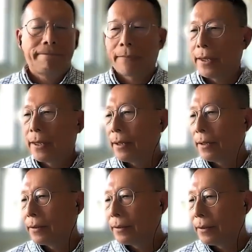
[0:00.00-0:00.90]
yeah
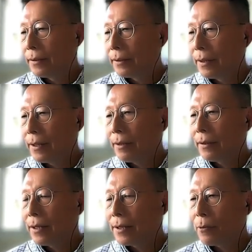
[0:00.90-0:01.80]
mm. i think
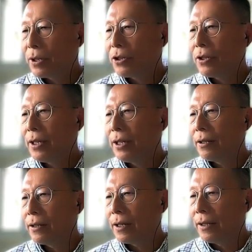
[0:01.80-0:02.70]
there's a question
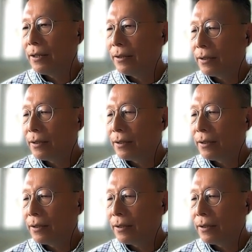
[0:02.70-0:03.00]
here eileen